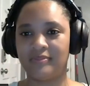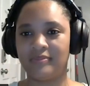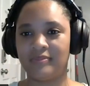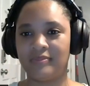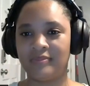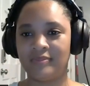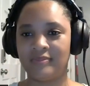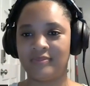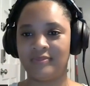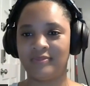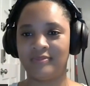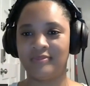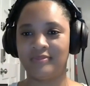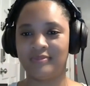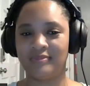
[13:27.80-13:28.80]

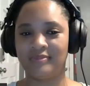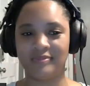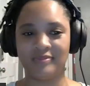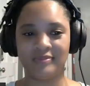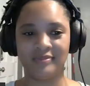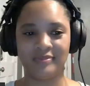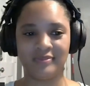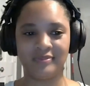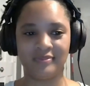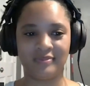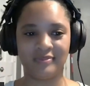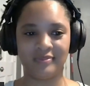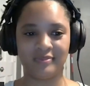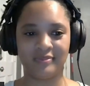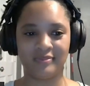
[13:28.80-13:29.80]

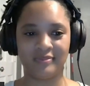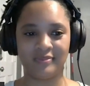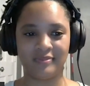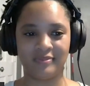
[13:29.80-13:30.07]
(silent)